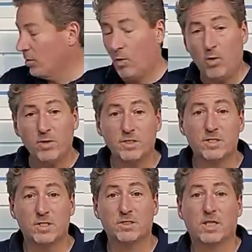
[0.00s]

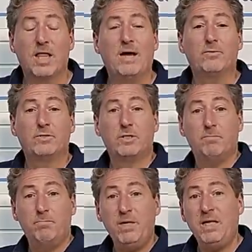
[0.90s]
longest it's allowed to
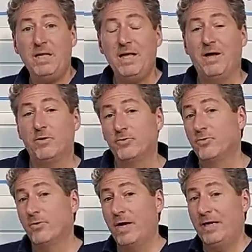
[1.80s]
be
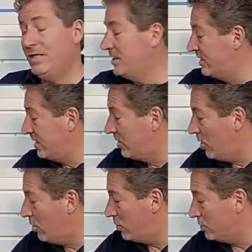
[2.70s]
under NEC
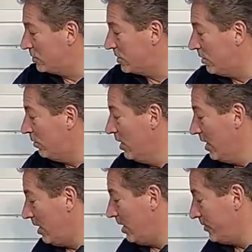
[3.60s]
code. So
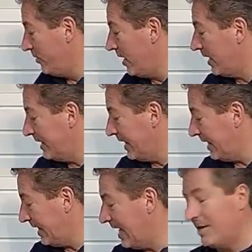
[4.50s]
you're not going to
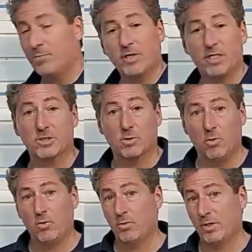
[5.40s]
get a cable that's
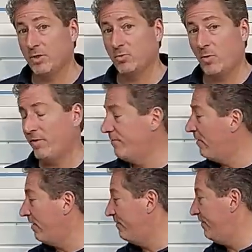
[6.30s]
longer than
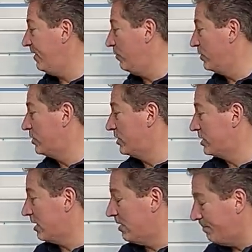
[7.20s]
25 feet, which
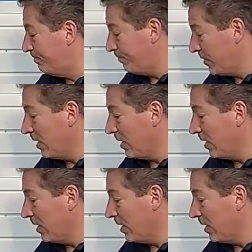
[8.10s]
is a